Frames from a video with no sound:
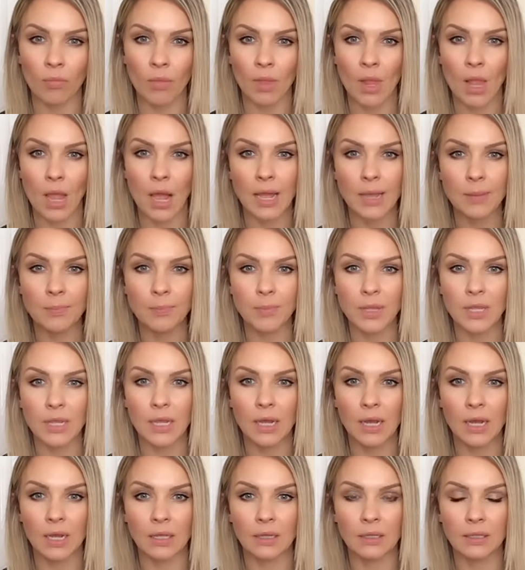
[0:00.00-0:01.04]

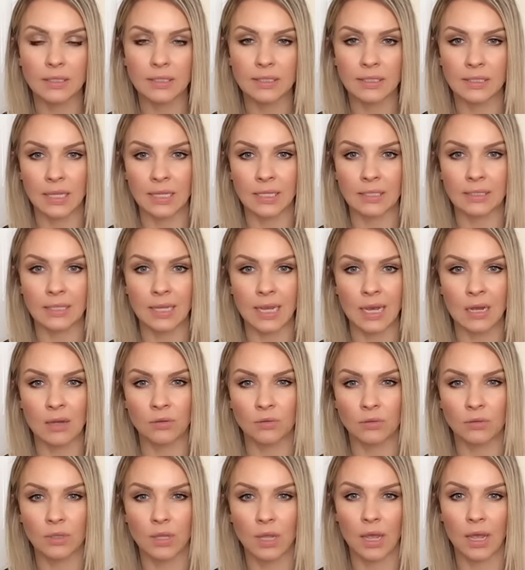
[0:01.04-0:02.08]
IPL sends out